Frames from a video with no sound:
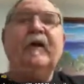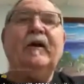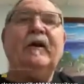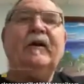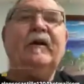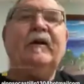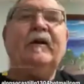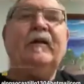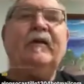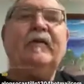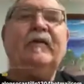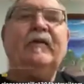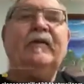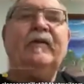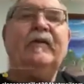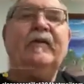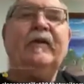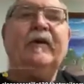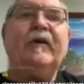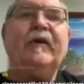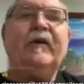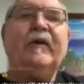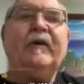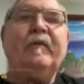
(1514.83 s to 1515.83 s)
And
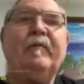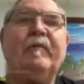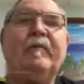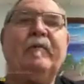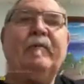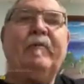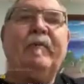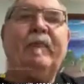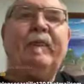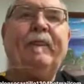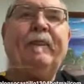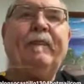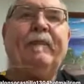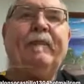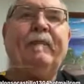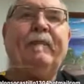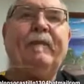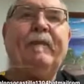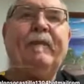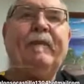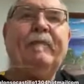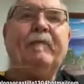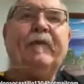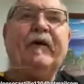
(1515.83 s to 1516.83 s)

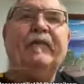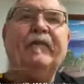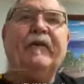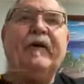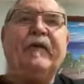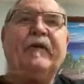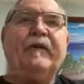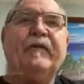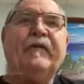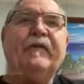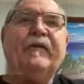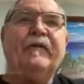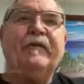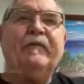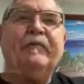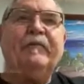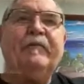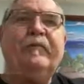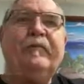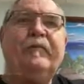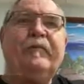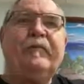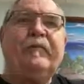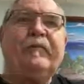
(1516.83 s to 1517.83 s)
my father was a
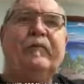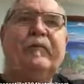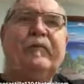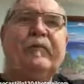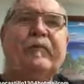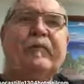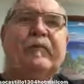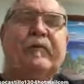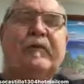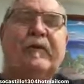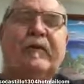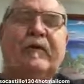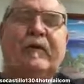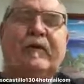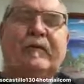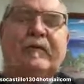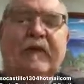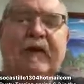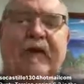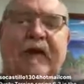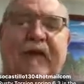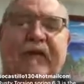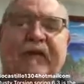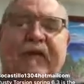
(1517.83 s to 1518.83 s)

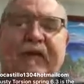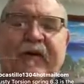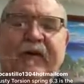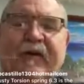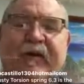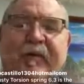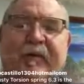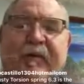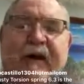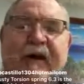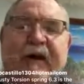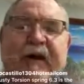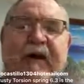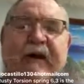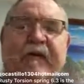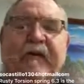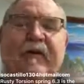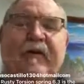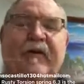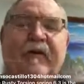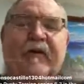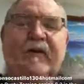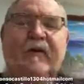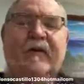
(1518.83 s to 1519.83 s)
PhD in
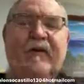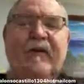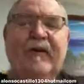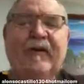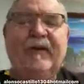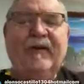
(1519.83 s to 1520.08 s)
math, and